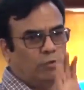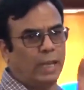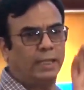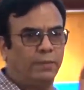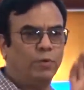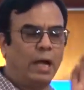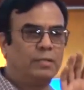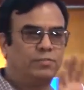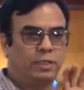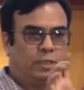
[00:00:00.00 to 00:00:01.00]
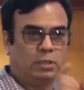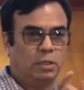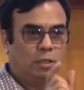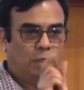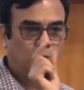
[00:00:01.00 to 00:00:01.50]
So I'll give you answer.
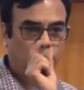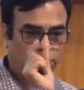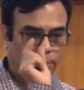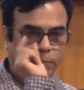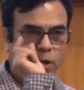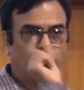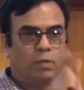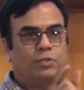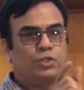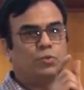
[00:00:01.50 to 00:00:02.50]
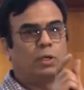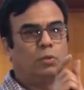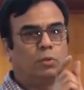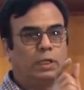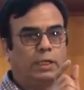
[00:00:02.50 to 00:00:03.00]
Yeah. The problem which you are
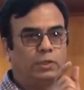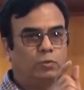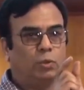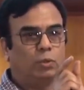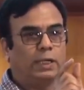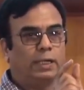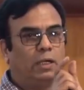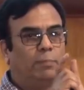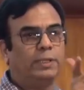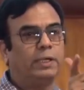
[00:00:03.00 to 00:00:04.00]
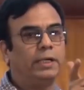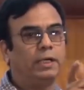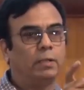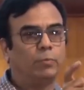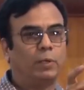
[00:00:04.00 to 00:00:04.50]
looking at limited
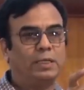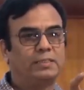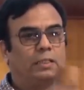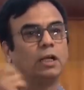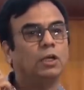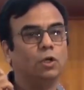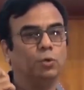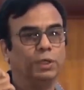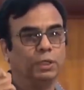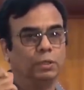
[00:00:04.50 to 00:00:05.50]
data points and concluding.